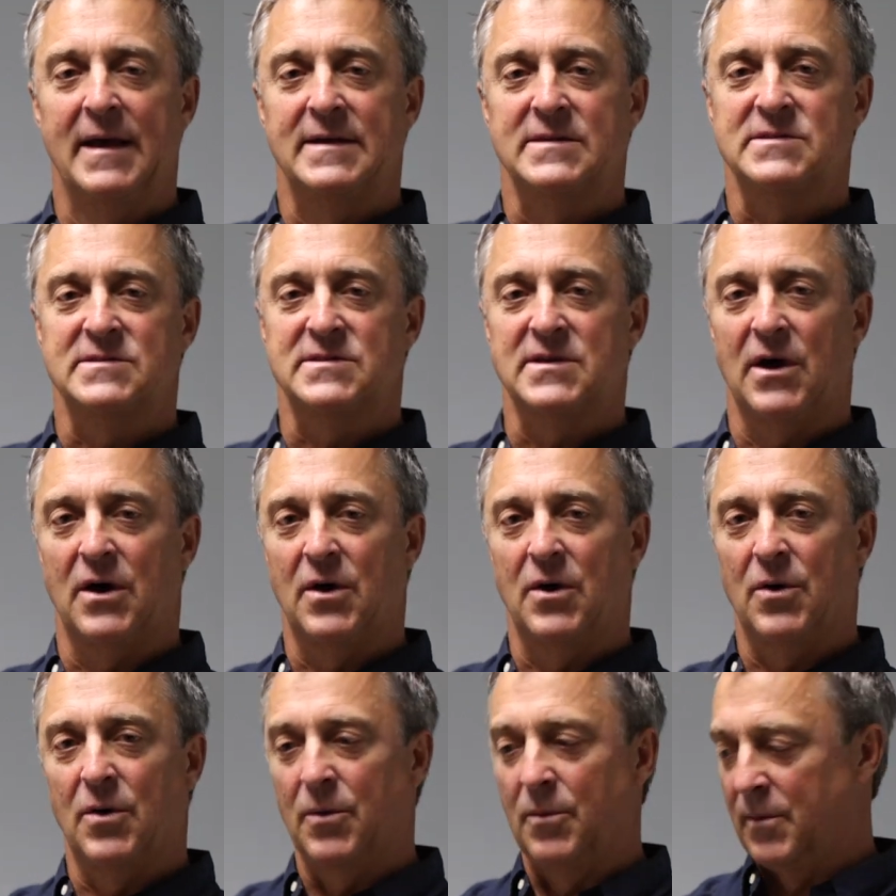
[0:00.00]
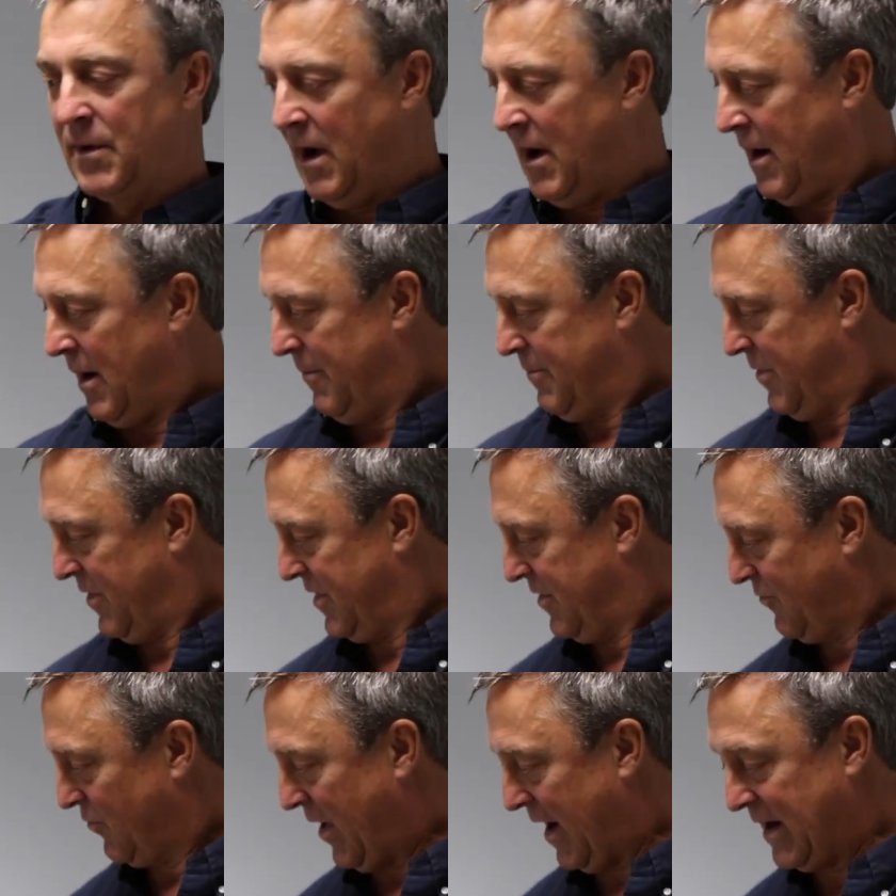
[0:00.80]
So
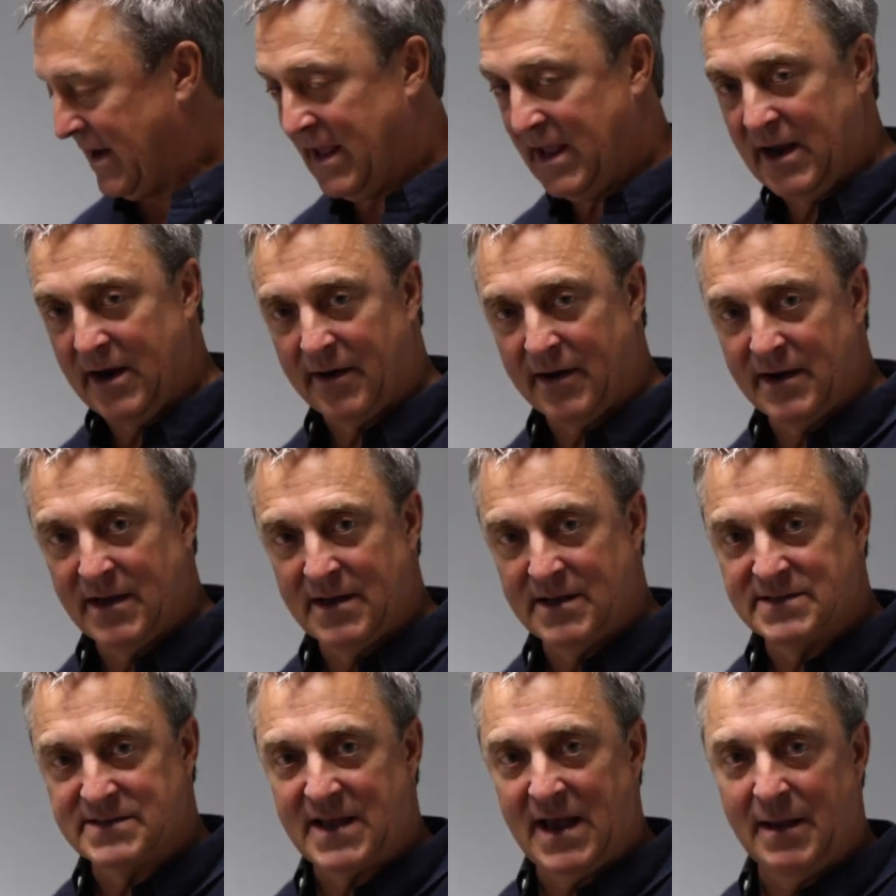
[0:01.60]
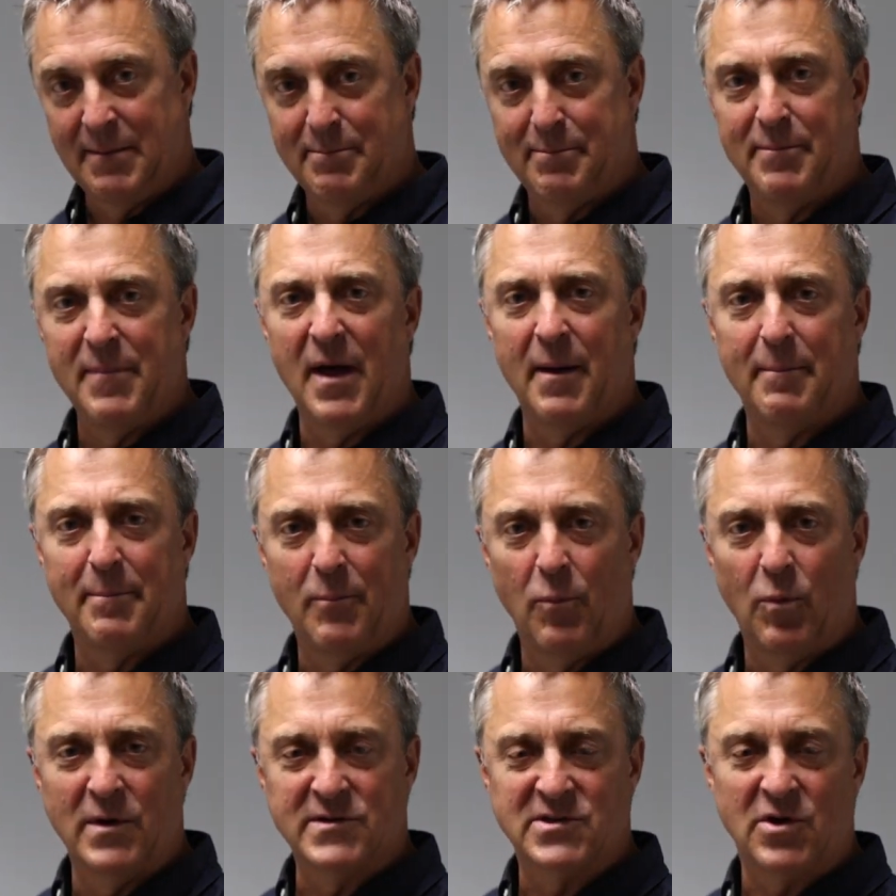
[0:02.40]
right here is
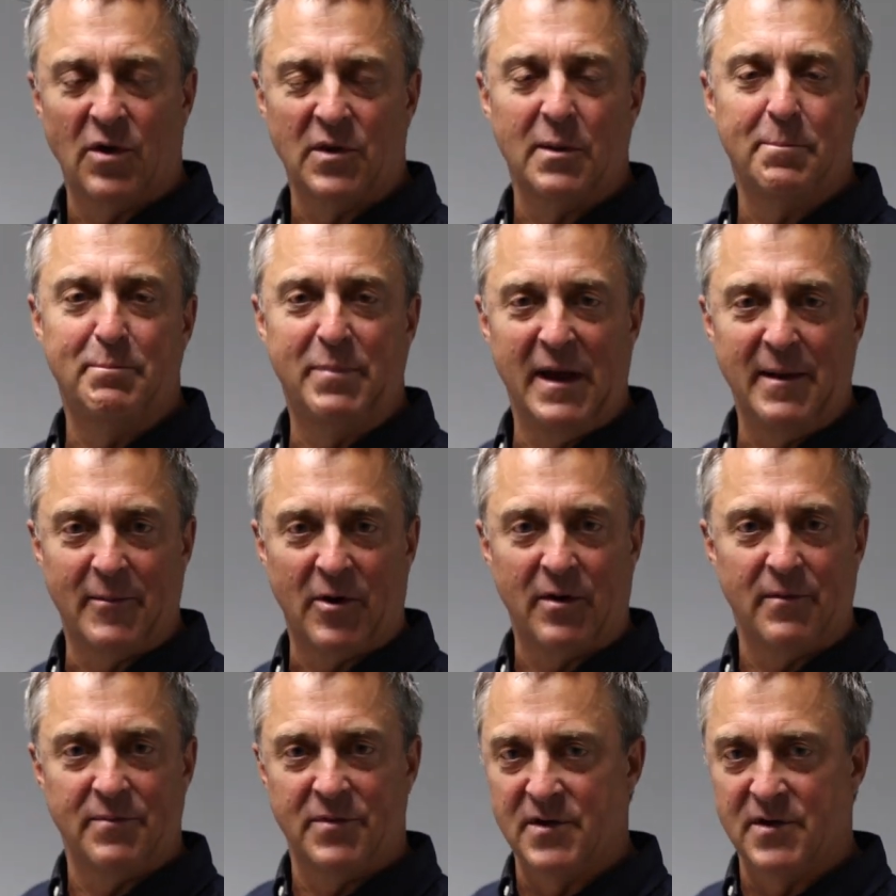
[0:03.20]
what's called a beamer.